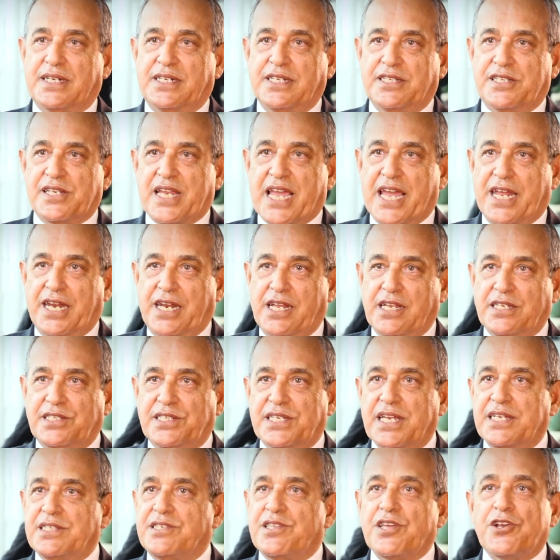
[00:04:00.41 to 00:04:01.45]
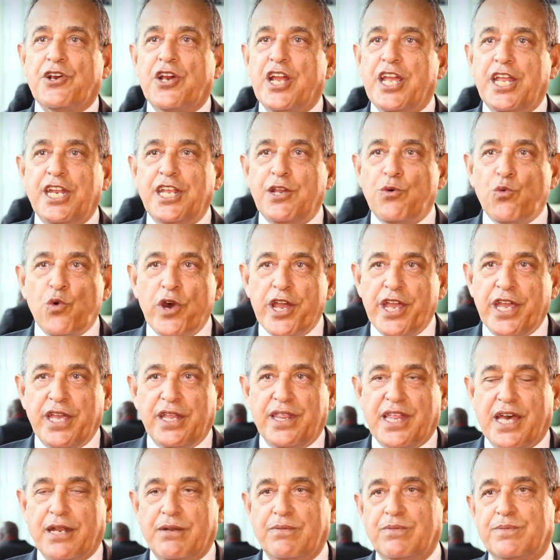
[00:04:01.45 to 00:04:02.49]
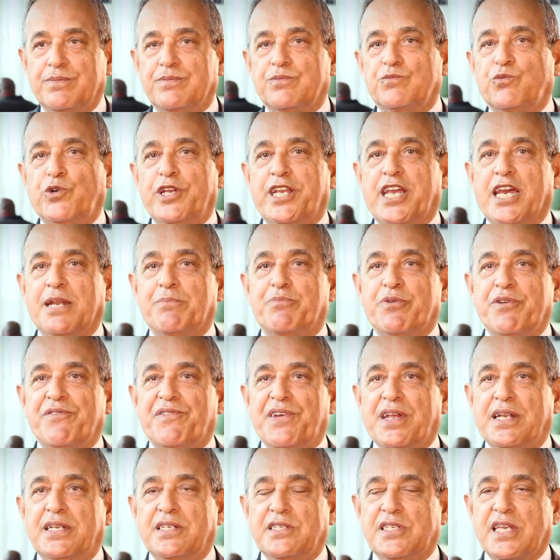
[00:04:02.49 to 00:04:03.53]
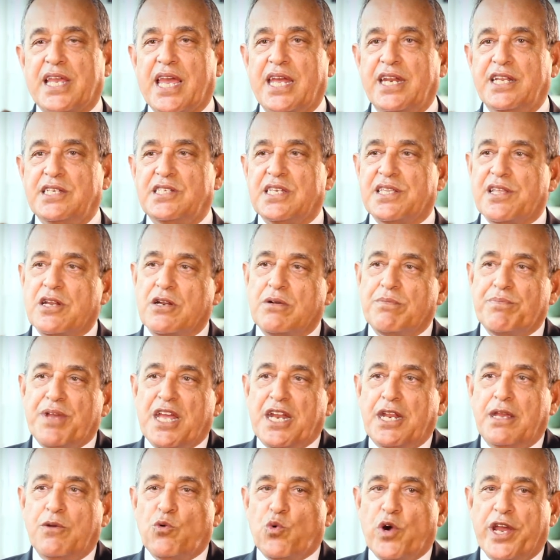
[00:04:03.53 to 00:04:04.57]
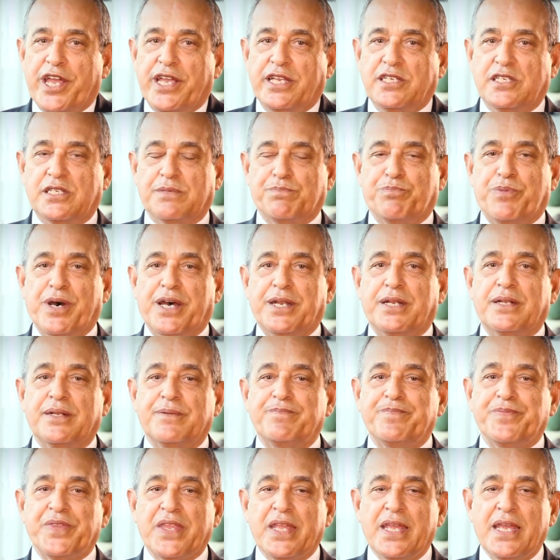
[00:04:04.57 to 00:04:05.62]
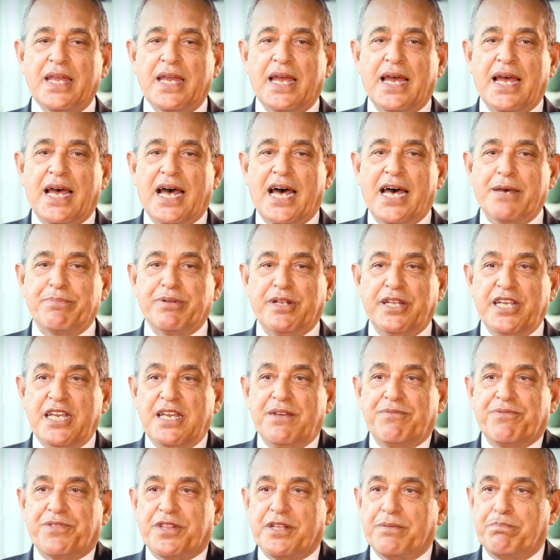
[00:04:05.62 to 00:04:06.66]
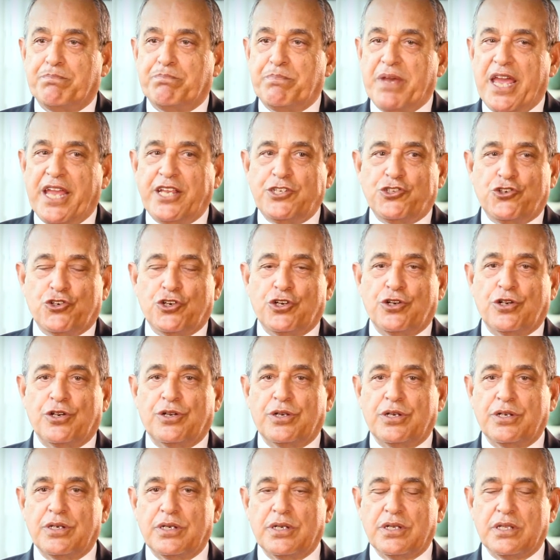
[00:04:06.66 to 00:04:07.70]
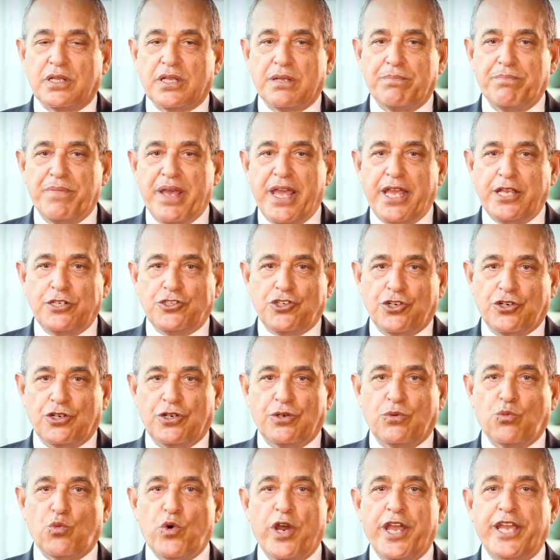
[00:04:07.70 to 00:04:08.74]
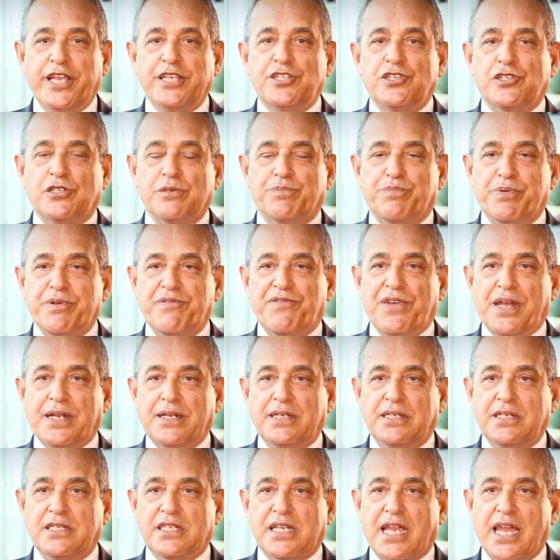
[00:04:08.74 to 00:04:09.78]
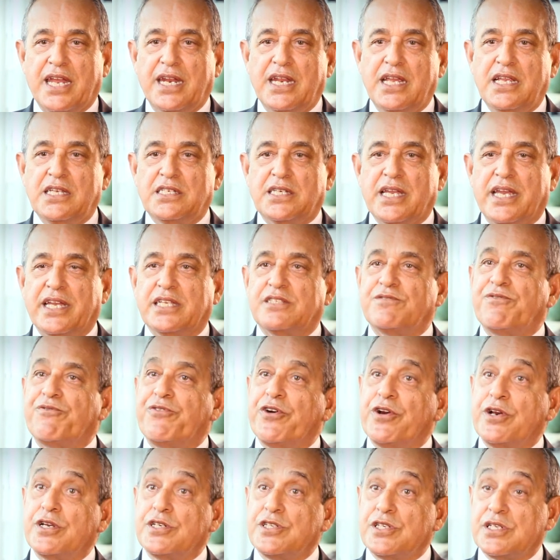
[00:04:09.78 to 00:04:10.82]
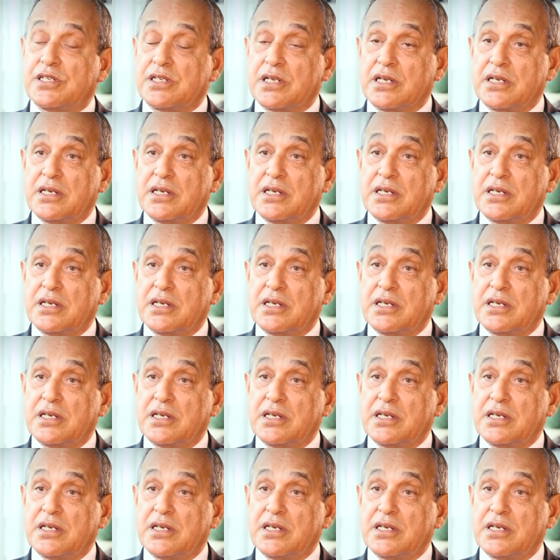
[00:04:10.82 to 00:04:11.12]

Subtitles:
dyskinesia? Is there any way that we can prevent dyskinesia? There are many ways, but I believe the major ways to prevent dyskinesia is, first,